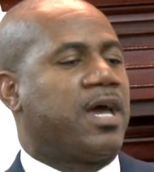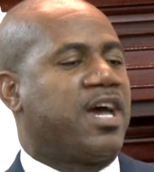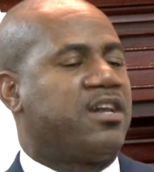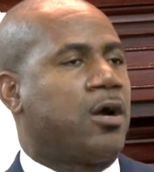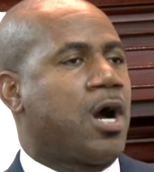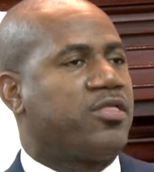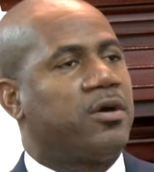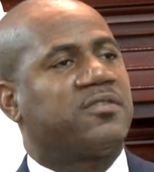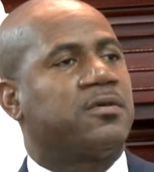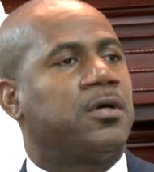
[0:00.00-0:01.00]
and
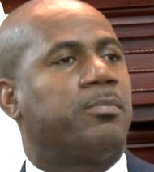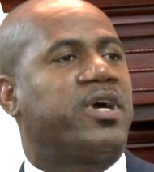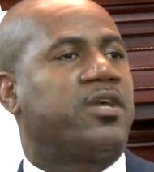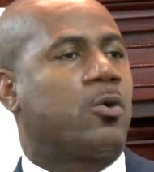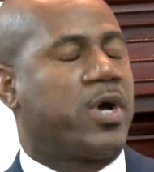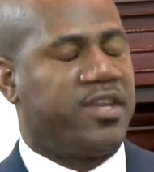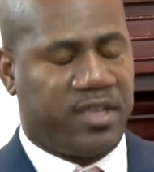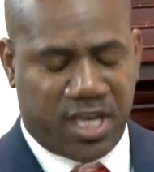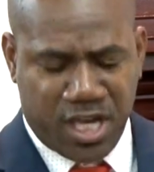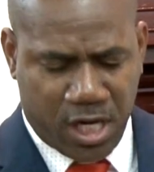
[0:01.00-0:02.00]
others by
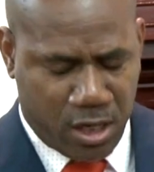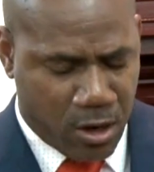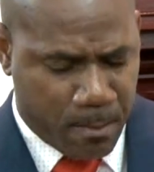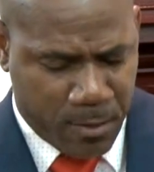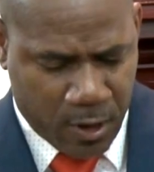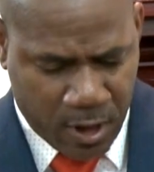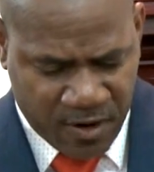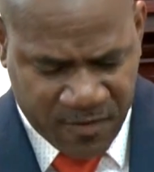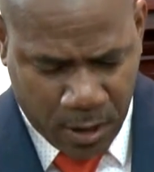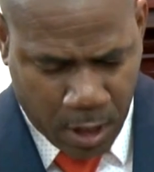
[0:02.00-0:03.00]
quite a number
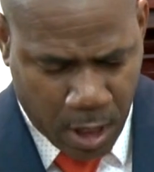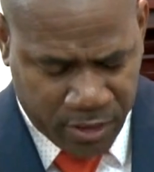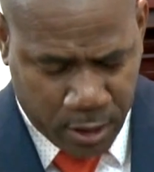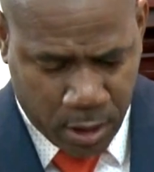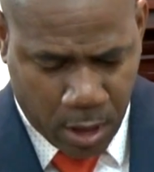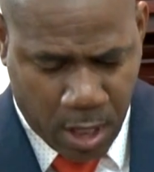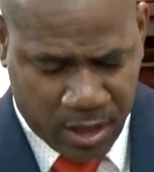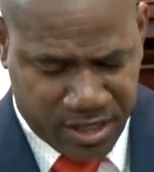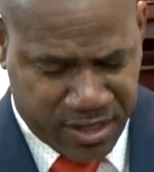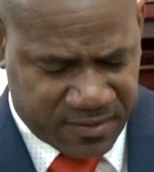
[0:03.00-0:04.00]
of other
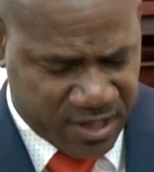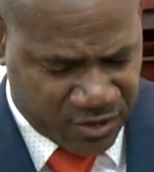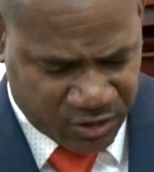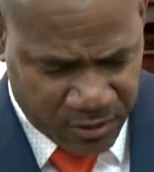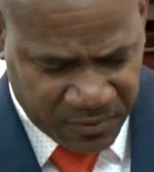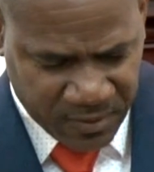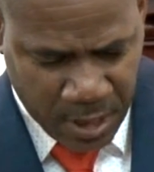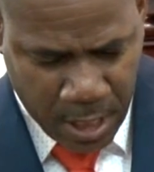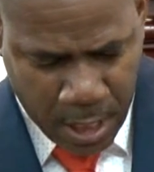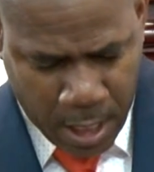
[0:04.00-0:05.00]
organizations.
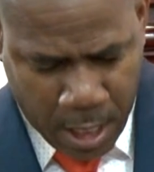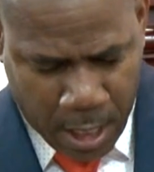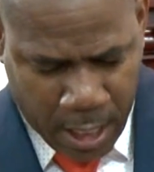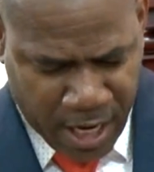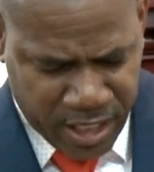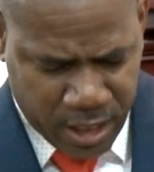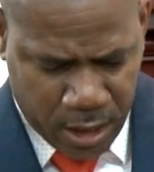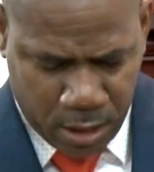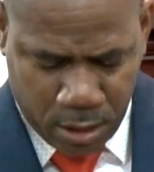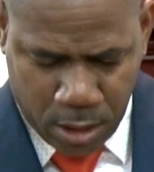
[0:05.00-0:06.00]

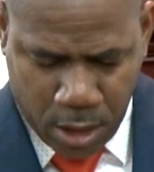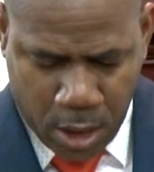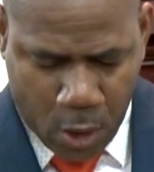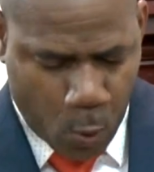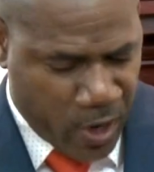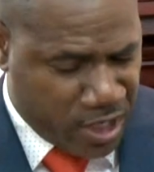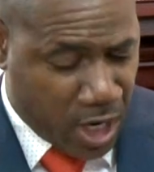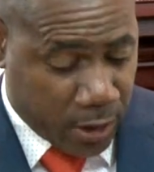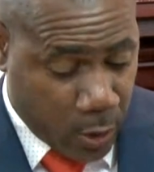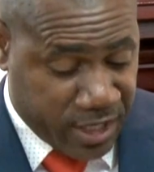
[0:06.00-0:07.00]
I will
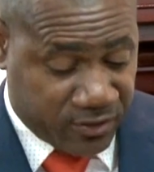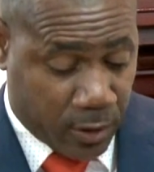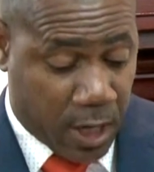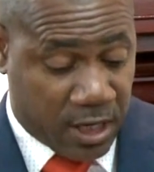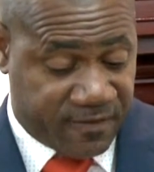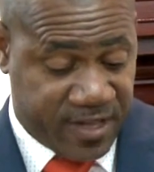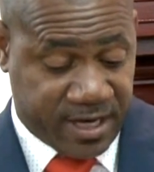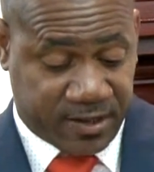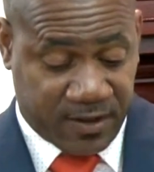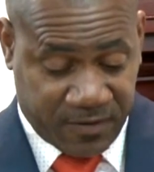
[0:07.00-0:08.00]
not go into all of
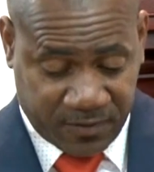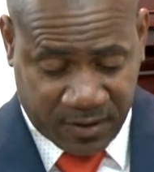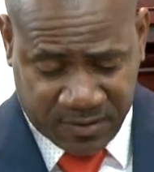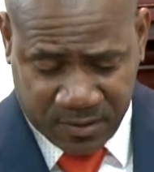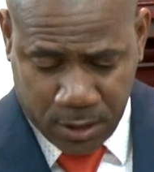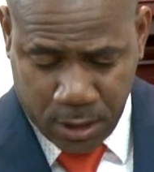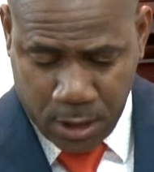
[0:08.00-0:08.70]
the activities